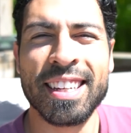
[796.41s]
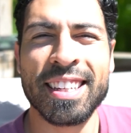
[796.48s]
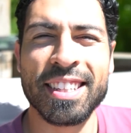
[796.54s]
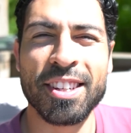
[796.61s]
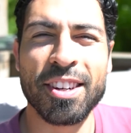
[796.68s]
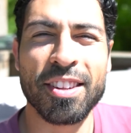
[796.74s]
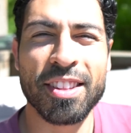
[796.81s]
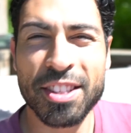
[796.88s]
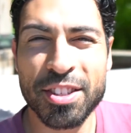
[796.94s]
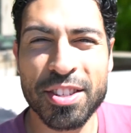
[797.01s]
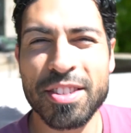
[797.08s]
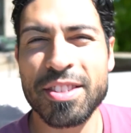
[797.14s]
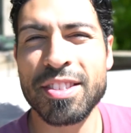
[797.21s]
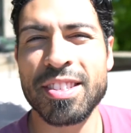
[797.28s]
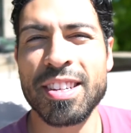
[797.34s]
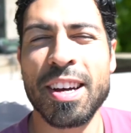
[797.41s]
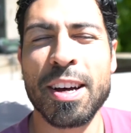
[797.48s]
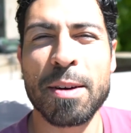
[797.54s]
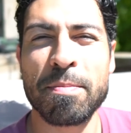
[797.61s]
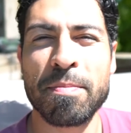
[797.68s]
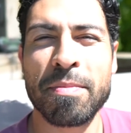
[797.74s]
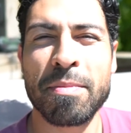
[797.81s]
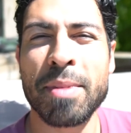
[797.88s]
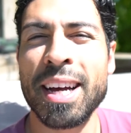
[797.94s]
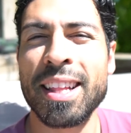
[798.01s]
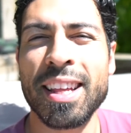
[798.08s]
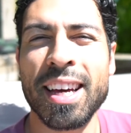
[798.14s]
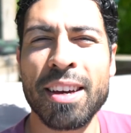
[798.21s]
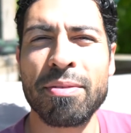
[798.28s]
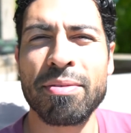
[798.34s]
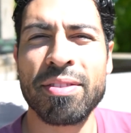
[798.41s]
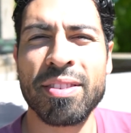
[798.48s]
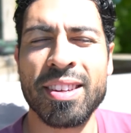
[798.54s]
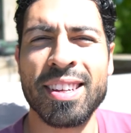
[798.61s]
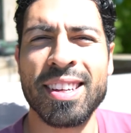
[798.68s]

You know, this is um, my life,